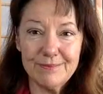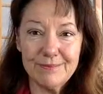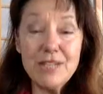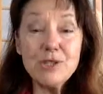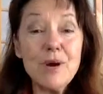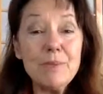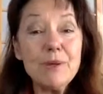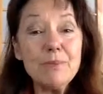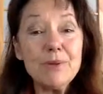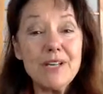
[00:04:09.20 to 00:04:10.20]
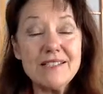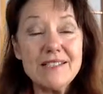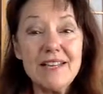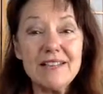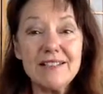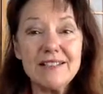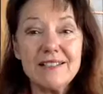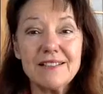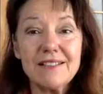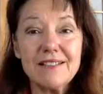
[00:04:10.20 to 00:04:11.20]
That's why people get sick.
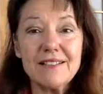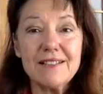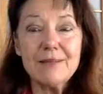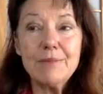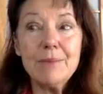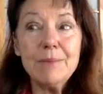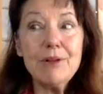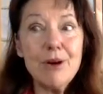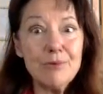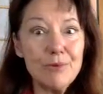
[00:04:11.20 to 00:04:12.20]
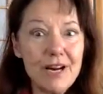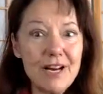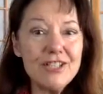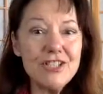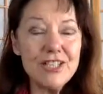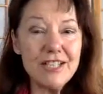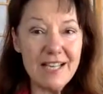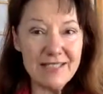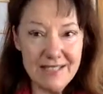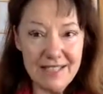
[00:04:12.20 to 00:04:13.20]
People arrange to
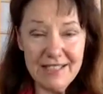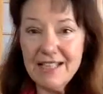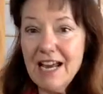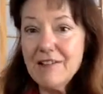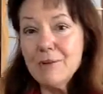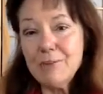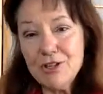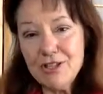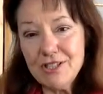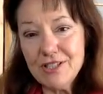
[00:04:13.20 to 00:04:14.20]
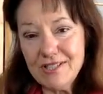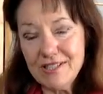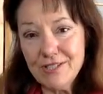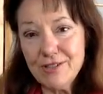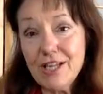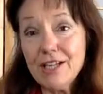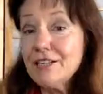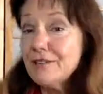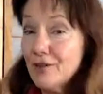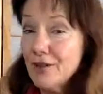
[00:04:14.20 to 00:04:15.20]
get sick and have emergencies so they
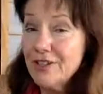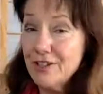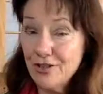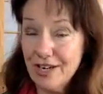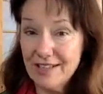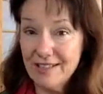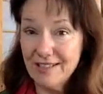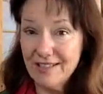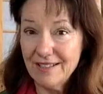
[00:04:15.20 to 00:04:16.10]
can avoid the dread.